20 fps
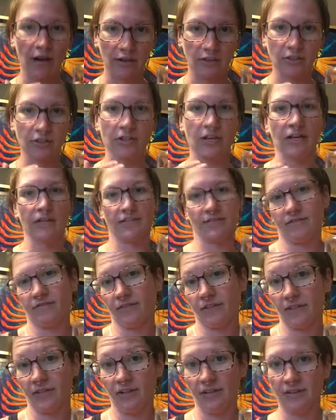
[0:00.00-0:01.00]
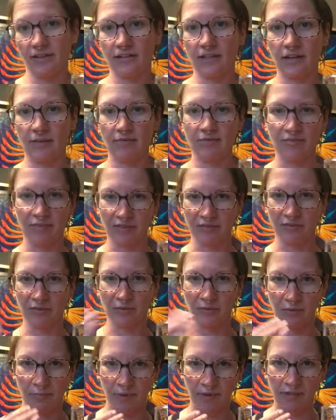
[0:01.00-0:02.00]
actually has a vanilla type flavor
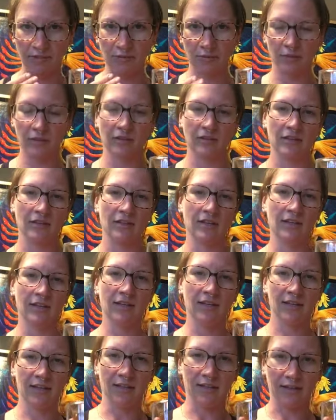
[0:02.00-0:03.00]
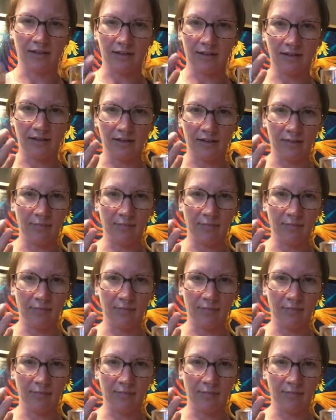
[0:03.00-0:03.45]
when mixed with the